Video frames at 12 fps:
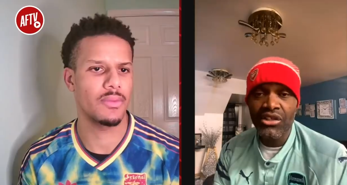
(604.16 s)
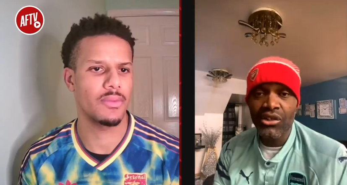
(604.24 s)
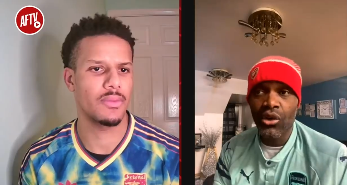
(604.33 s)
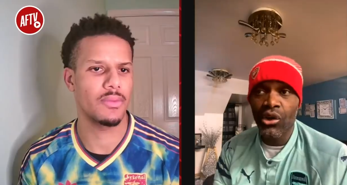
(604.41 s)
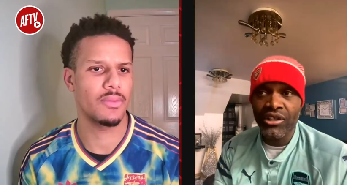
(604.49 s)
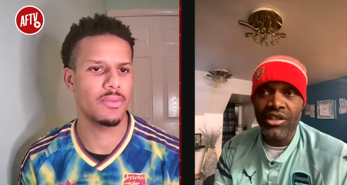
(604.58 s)

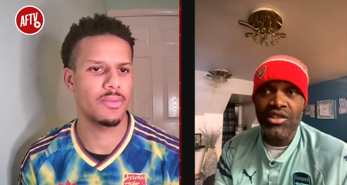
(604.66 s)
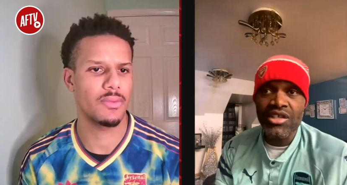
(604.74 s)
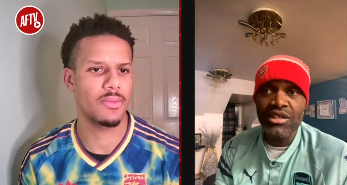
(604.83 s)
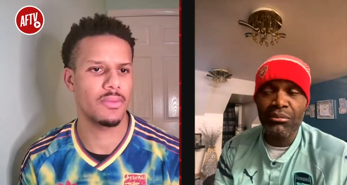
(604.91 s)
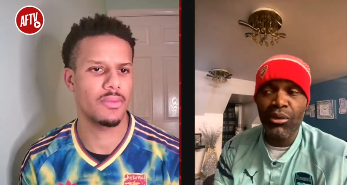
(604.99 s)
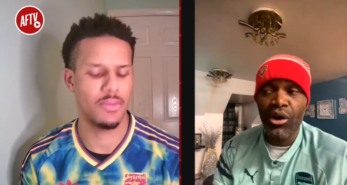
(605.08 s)
Speaker 1: you're going to
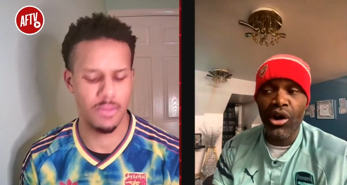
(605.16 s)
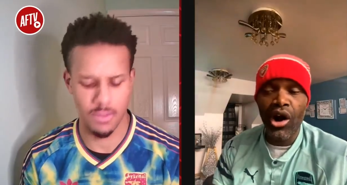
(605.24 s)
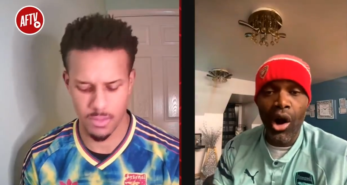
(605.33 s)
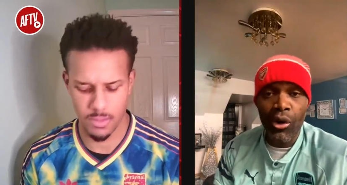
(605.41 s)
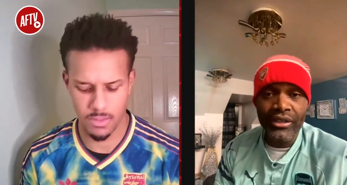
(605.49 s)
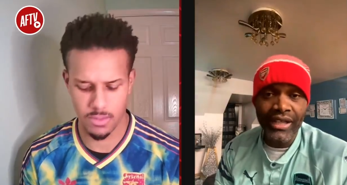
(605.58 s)
see more
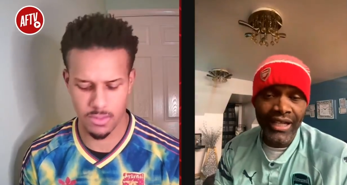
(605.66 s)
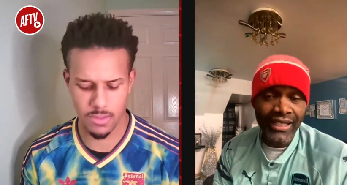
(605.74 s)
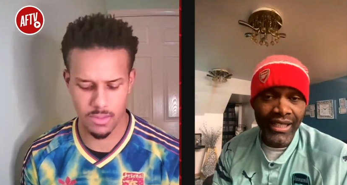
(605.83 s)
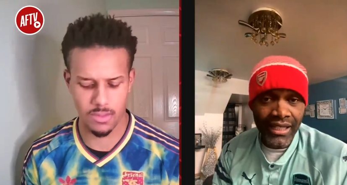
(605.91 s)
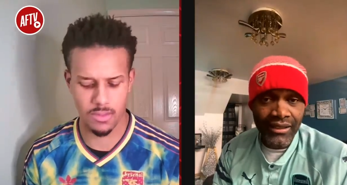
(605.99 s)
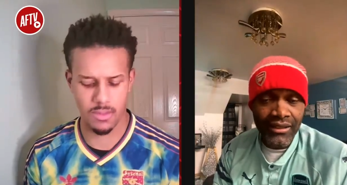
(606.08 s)
out than
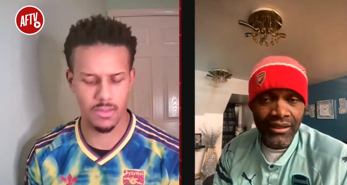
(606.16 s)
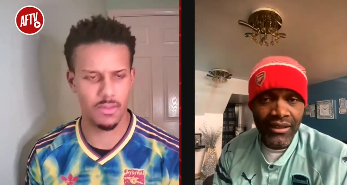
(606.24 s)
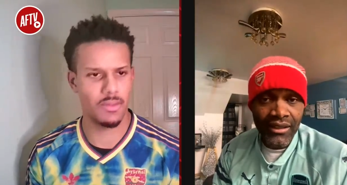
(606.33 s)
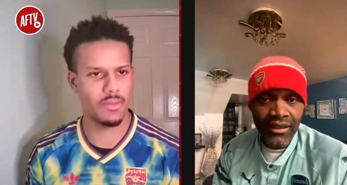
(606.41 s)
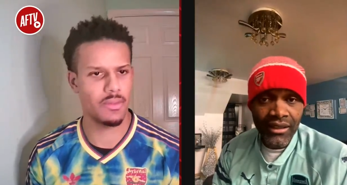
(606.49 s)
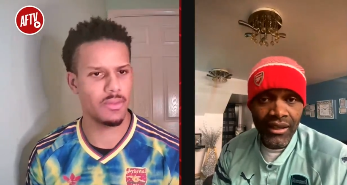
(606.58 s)
in.
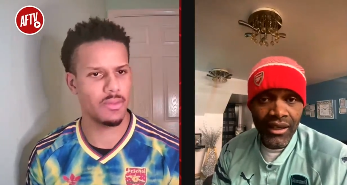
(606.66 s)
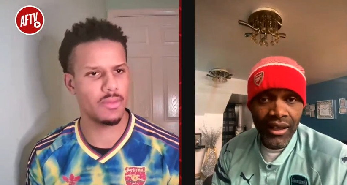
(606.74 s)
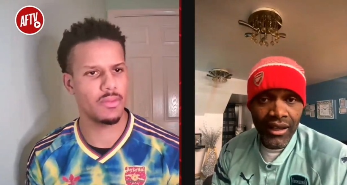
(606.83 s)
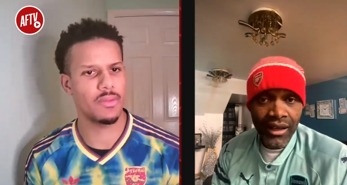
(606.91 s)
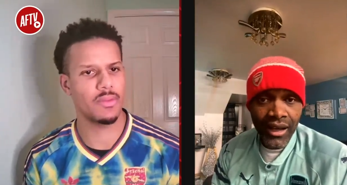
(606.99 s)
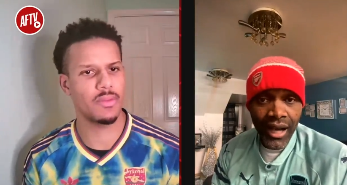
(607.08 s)

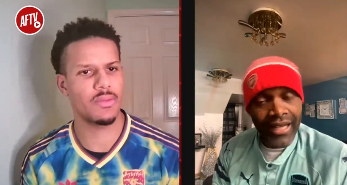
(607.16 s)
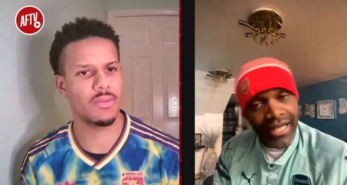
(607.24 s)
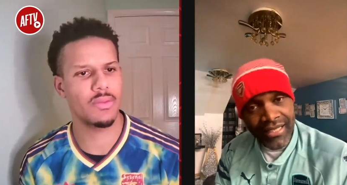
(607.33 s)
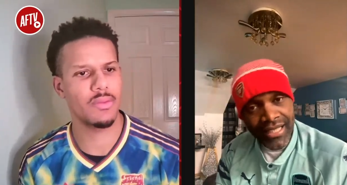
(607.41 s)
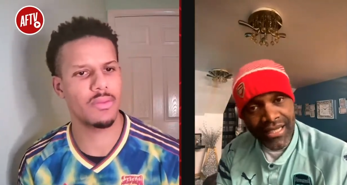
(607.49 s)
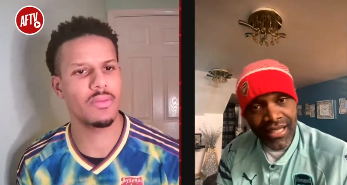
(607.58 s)
And
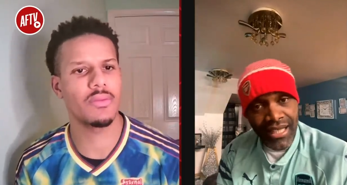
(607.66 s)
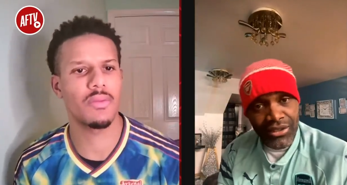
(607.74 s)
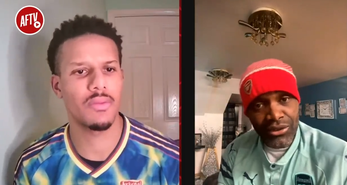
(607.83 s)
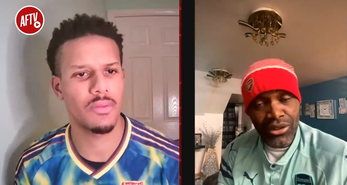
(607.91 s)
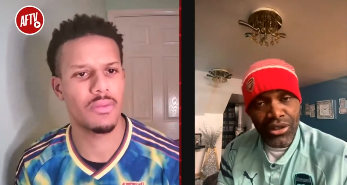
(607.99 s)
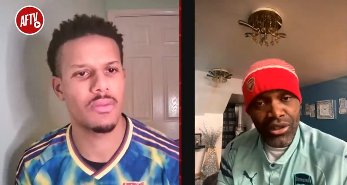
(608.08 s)
I did tell
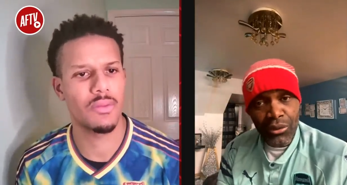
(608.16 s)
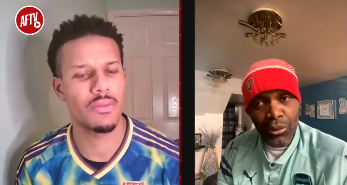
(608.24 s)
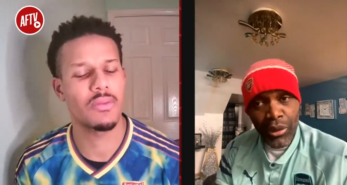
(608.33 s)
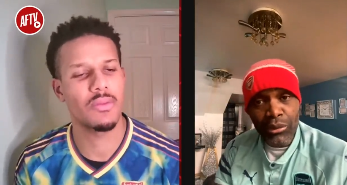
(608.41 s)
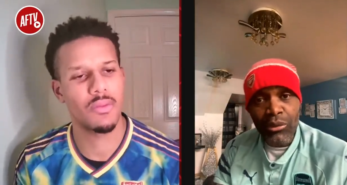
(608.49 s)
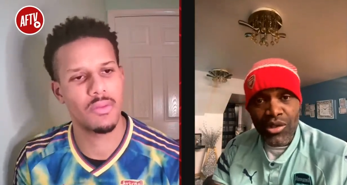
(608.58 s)
you when we